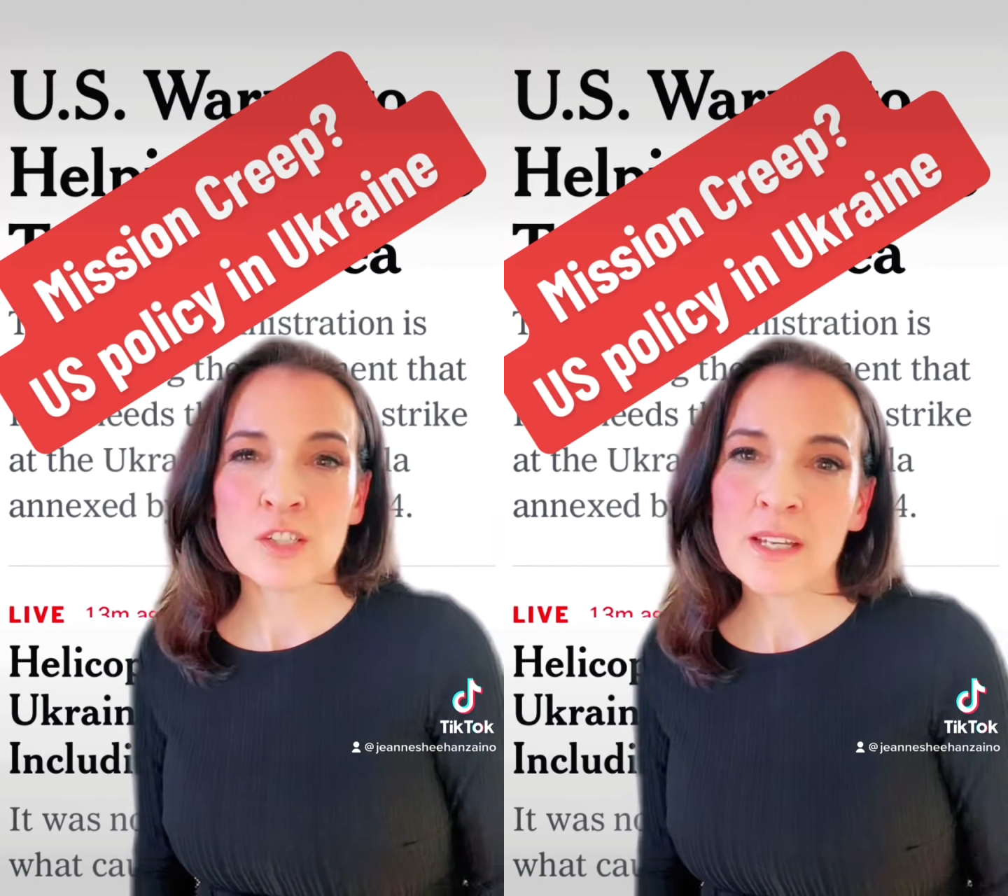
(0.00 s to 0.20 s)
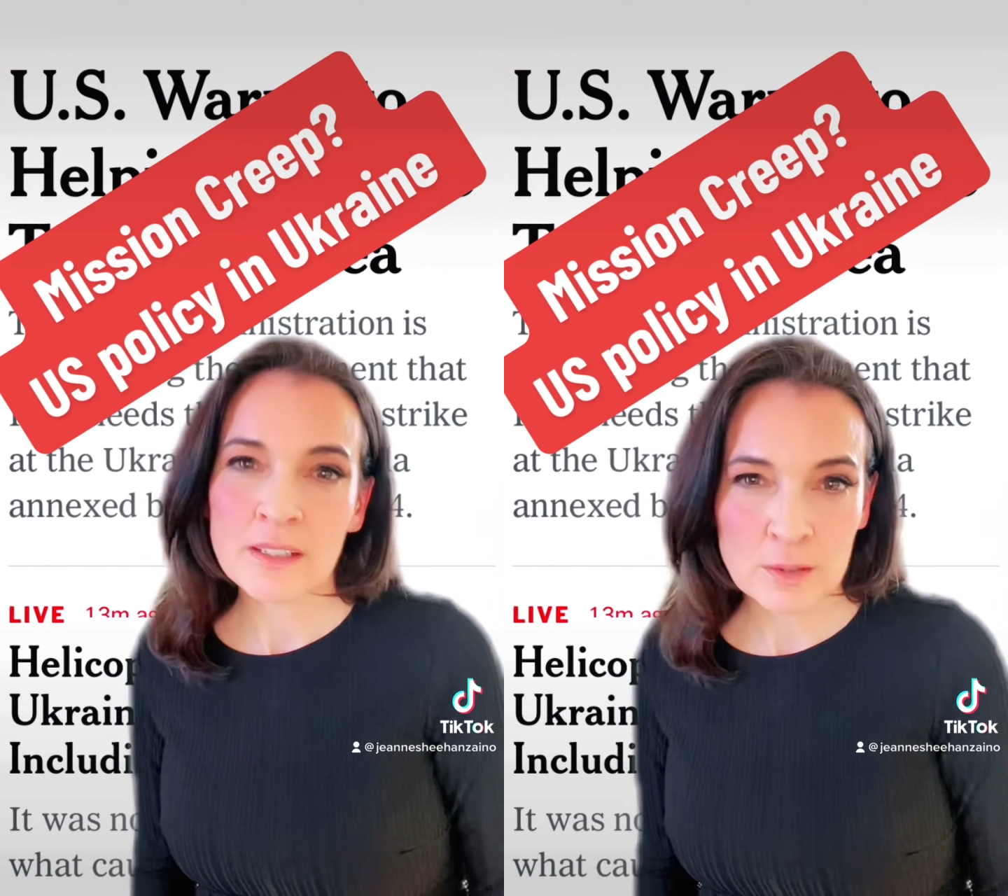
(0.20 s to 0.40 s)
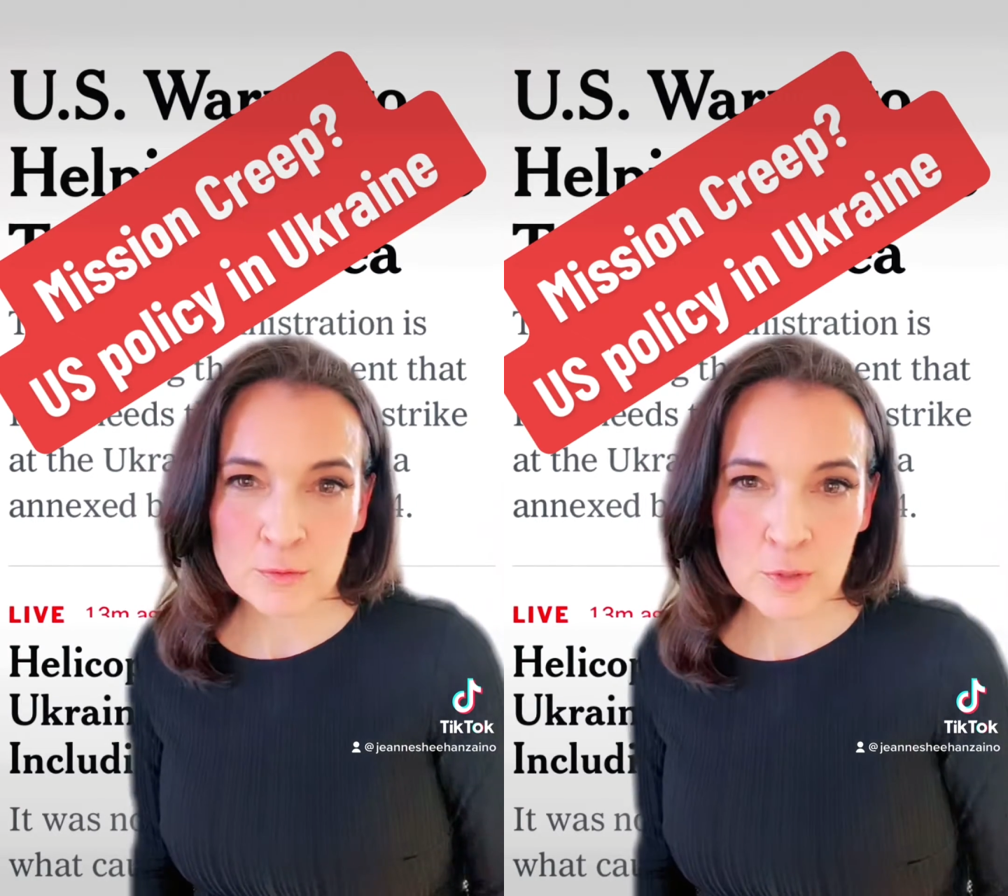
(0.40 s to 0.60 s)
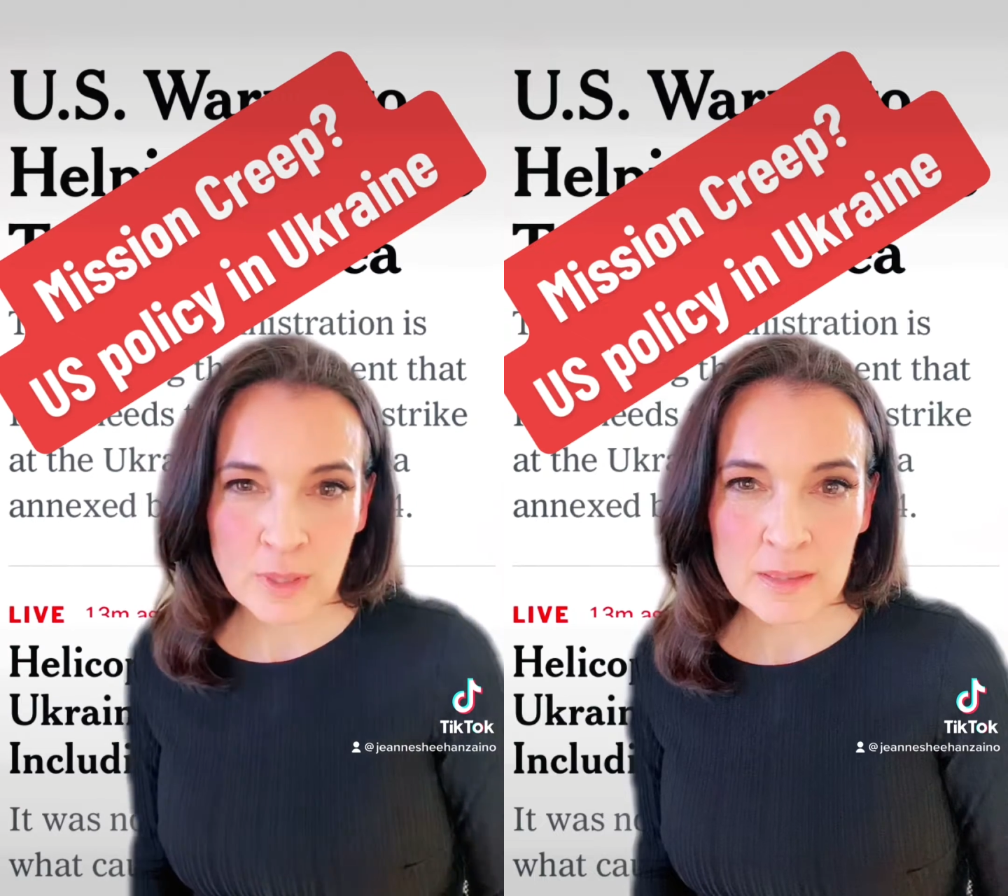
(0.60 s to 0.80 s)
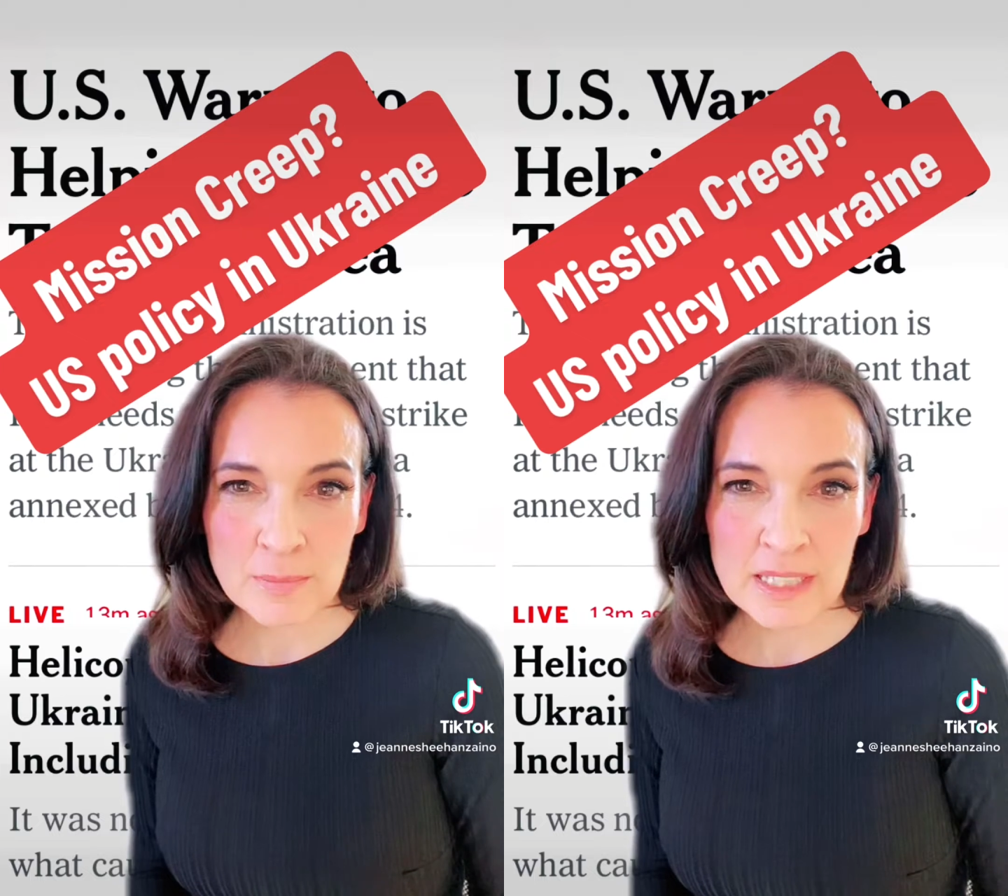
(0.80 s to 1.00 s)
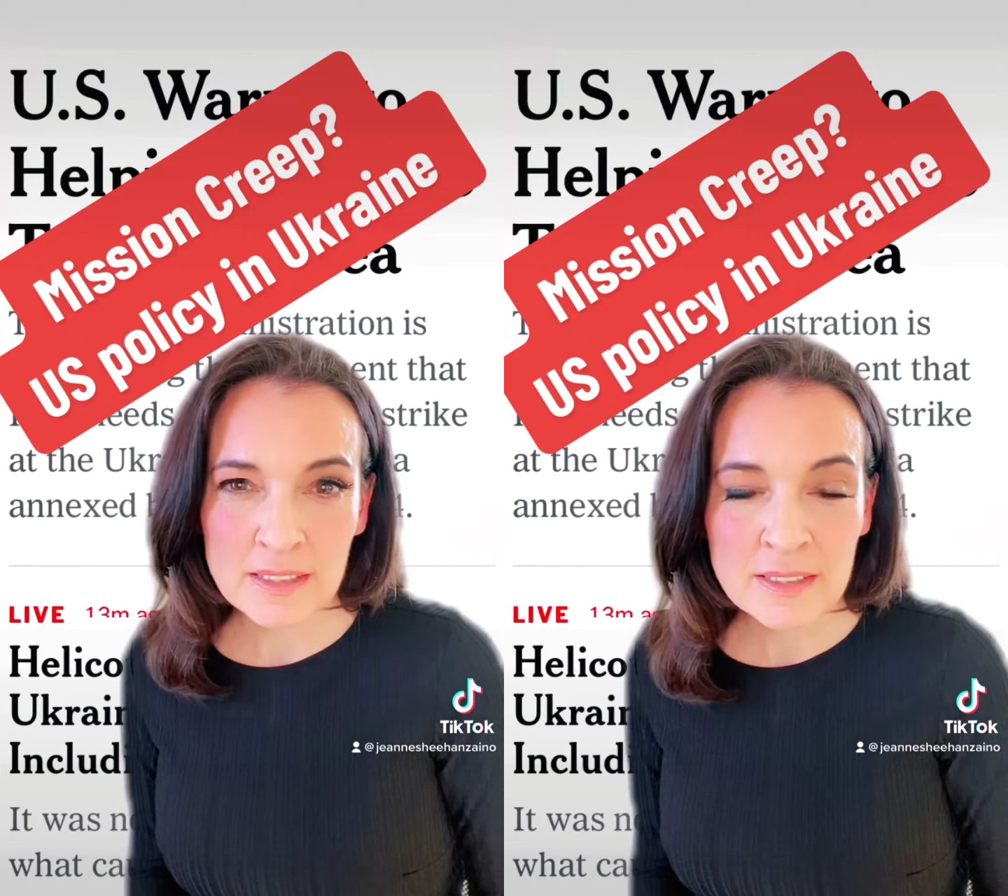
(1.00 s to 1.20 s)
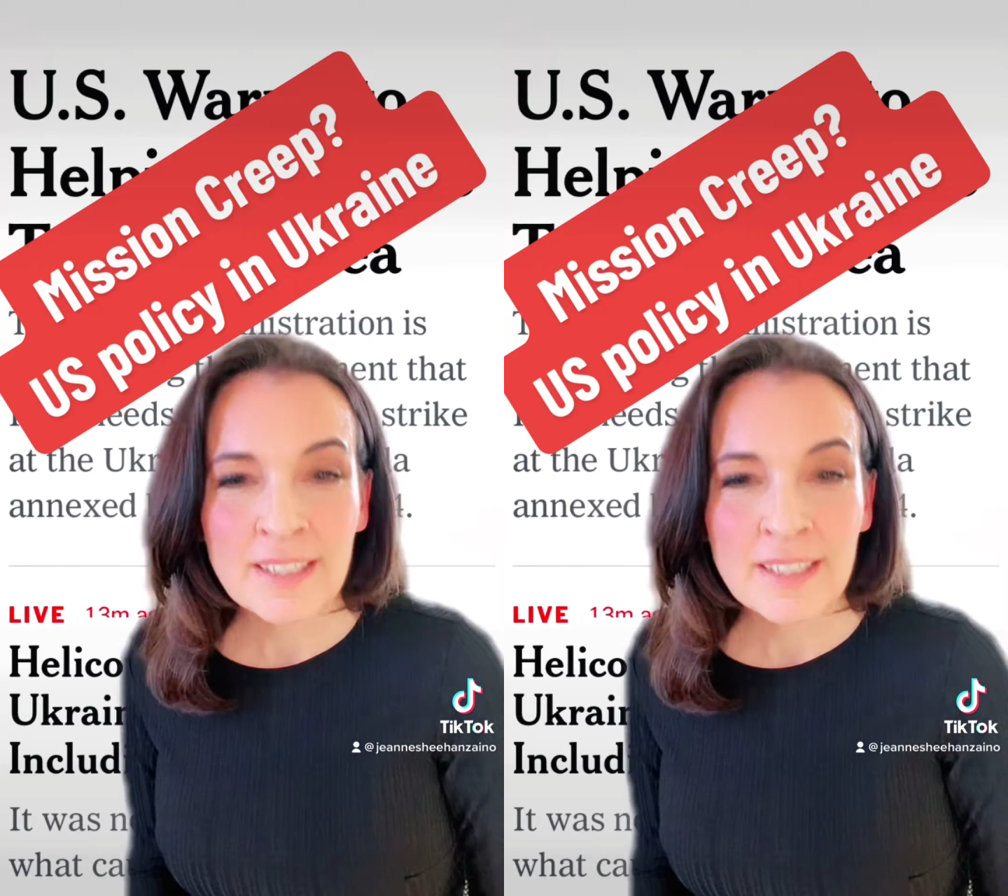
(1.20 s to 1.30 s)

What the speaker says: out of Crimea.